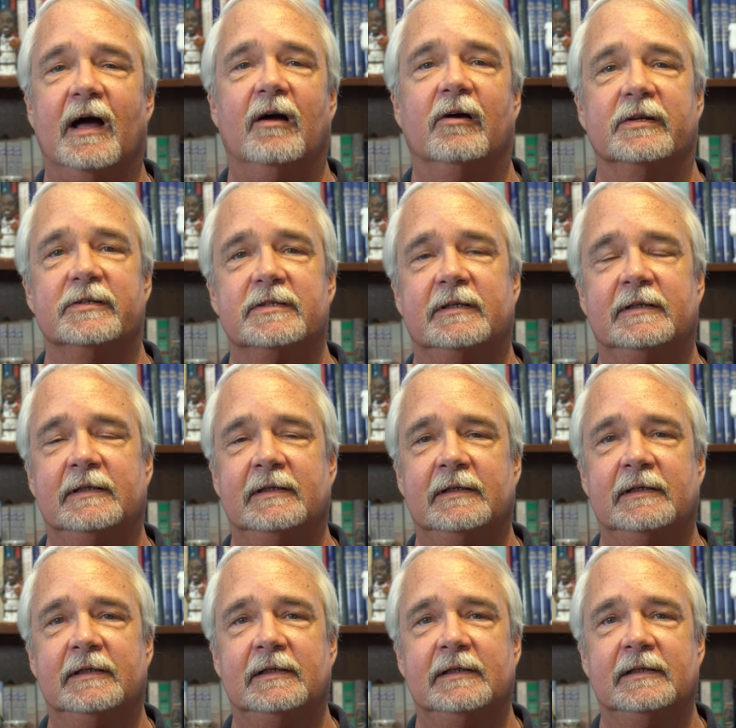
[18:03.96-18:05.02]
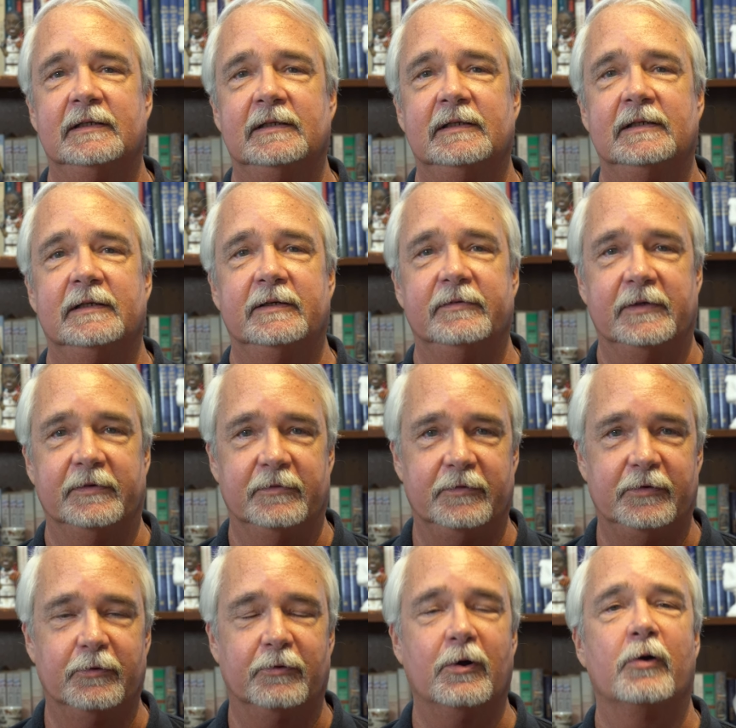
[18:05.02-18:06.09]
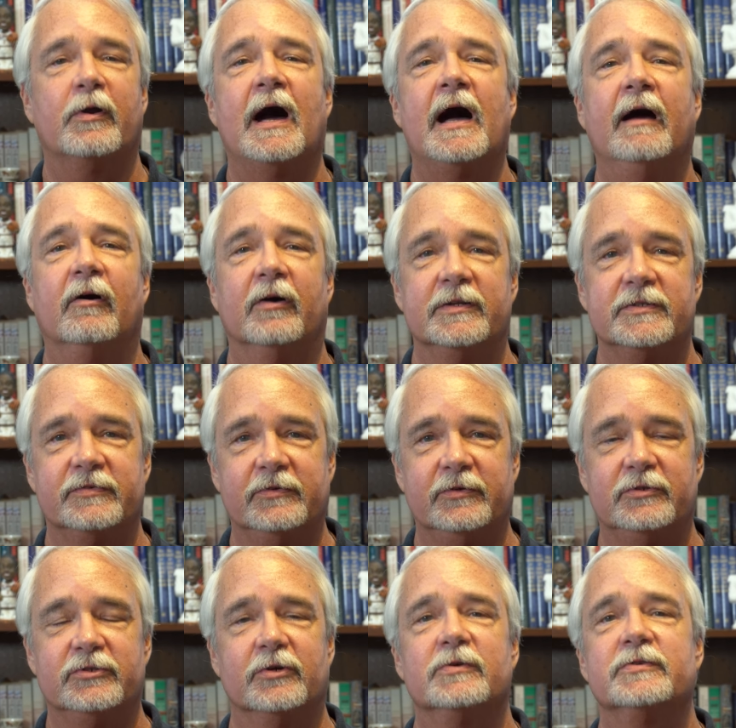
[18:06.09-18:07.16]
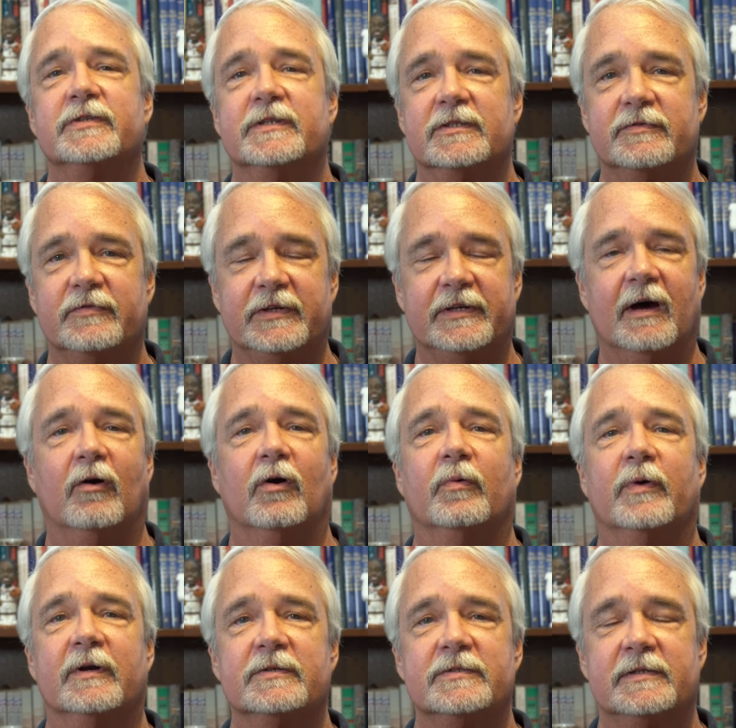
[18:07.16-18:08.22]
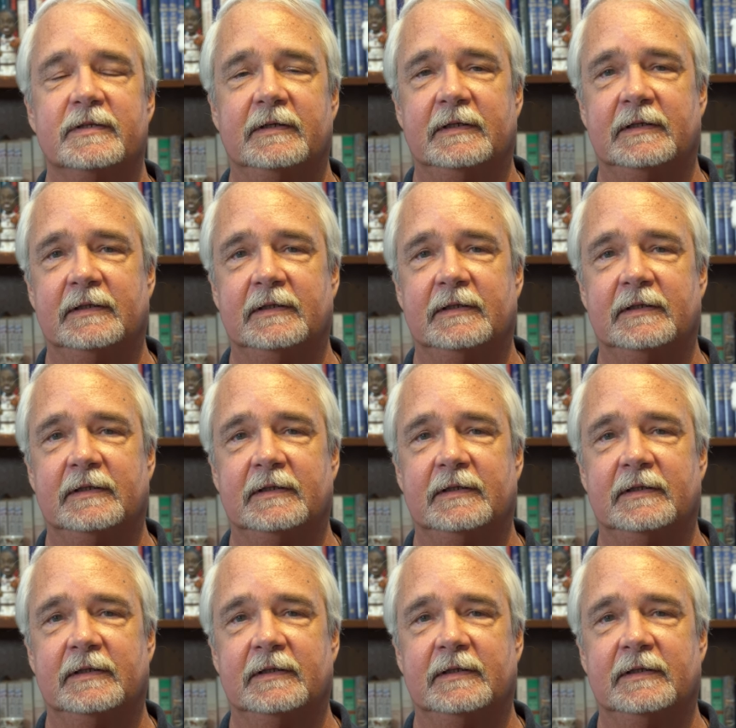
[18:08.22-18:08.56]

College. The Rhode Islands, the New Jerseys, the Delawares.